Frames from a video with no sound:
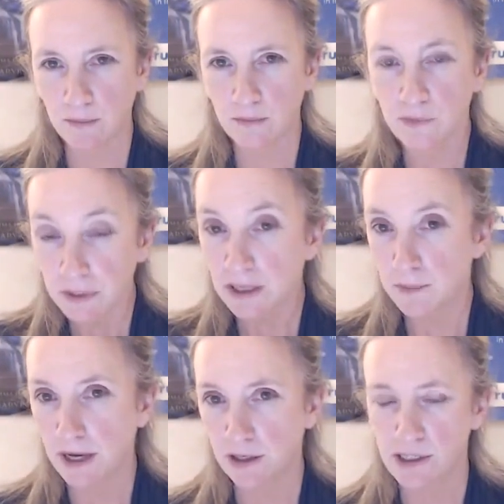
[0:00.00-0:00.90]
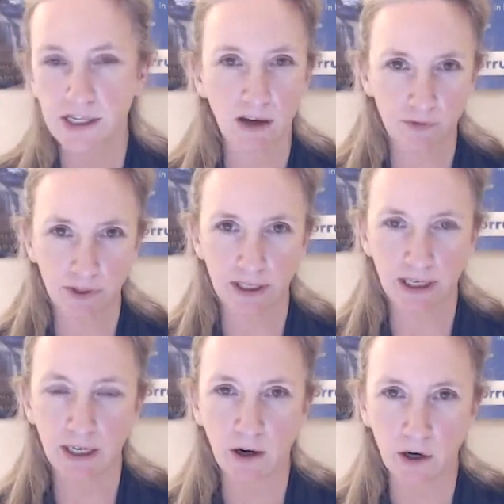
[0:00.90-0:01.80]
speak about it,
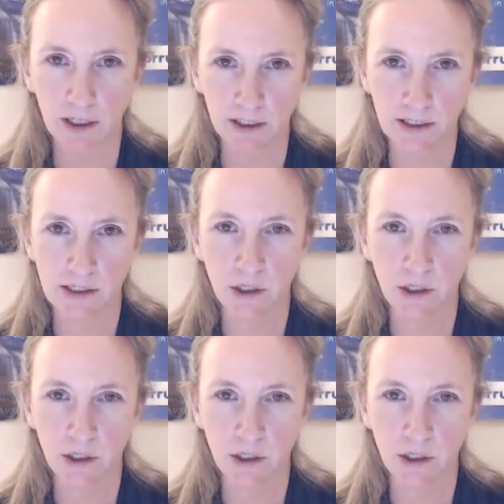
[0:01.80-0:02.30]
definitely in Ireland.